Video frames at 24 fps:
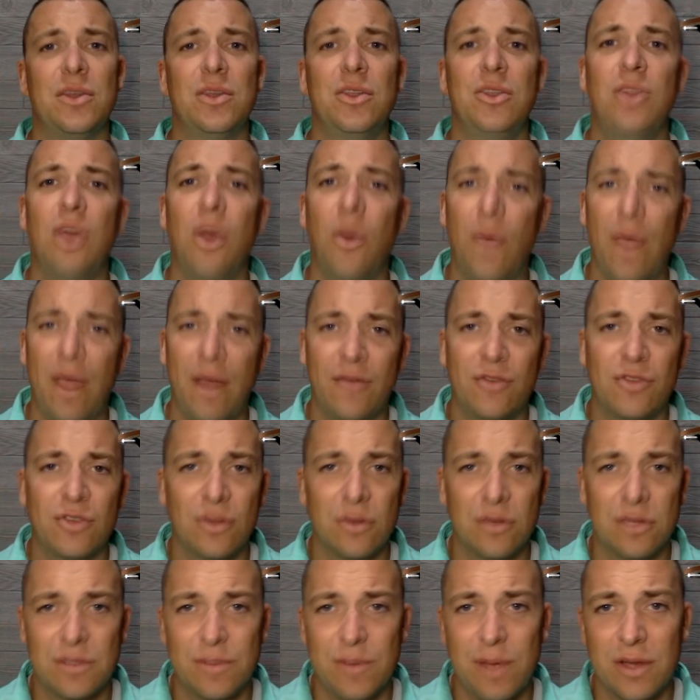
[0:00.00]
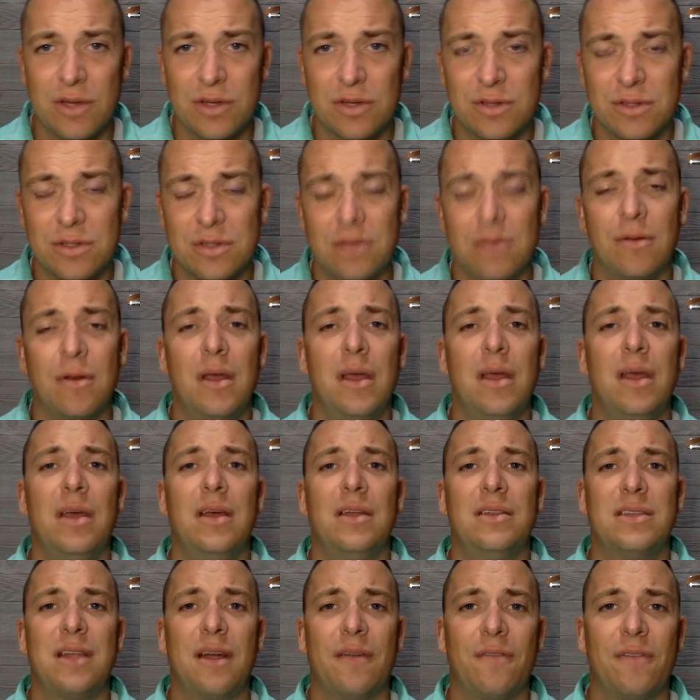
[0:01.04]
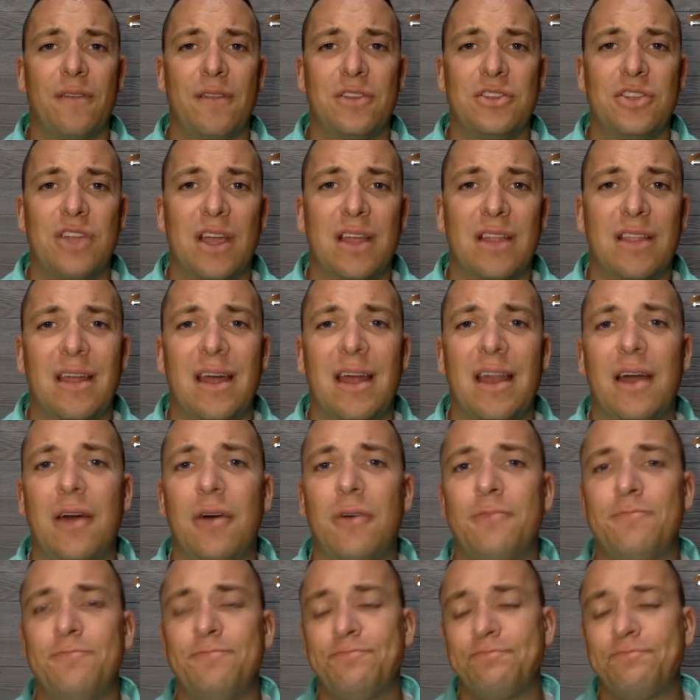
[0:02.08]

You know we have show specials, so definitely check that out.